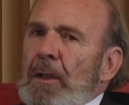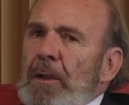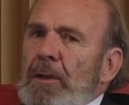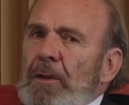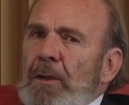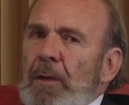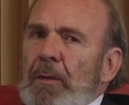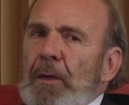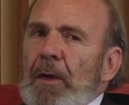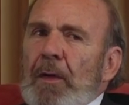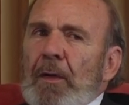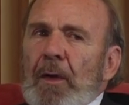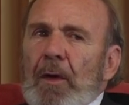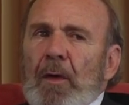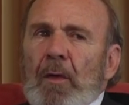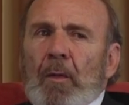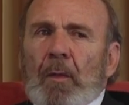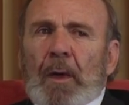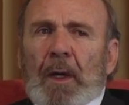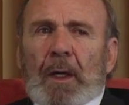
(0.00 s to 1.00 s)
So we
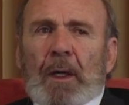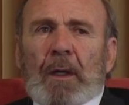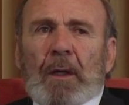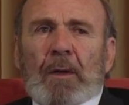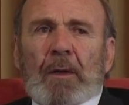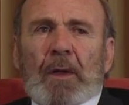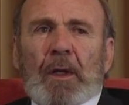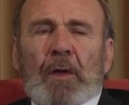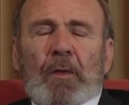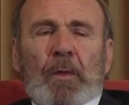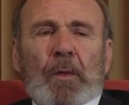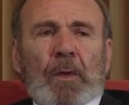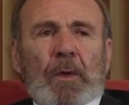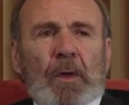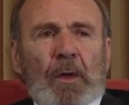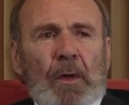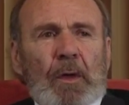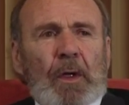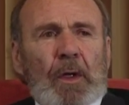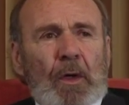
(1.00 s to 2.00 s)
thought, well, if we're
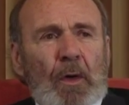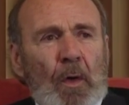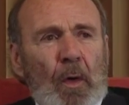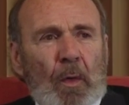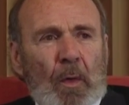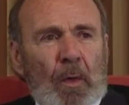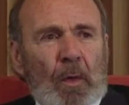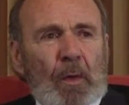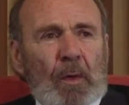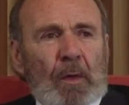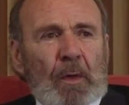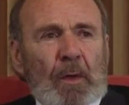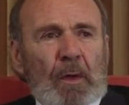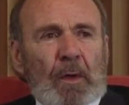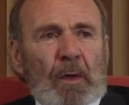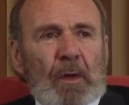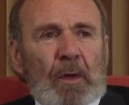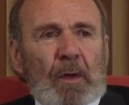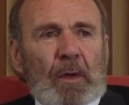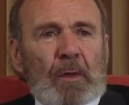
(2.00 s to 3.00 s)
going to go,
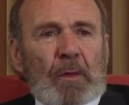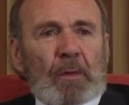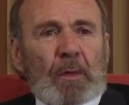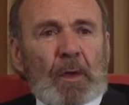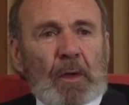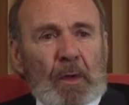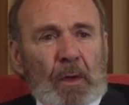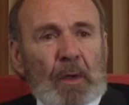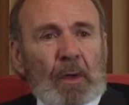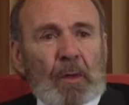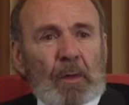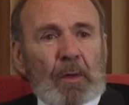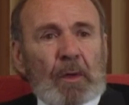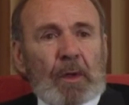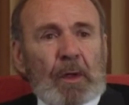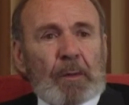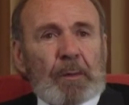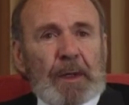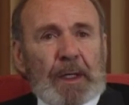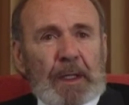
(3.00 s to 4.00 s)
we're going to go
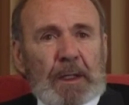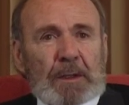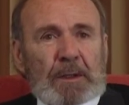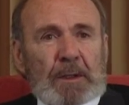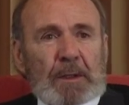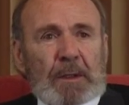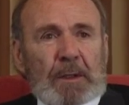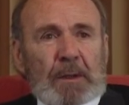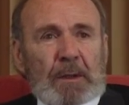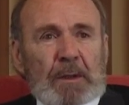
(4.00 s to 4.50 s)
at the best.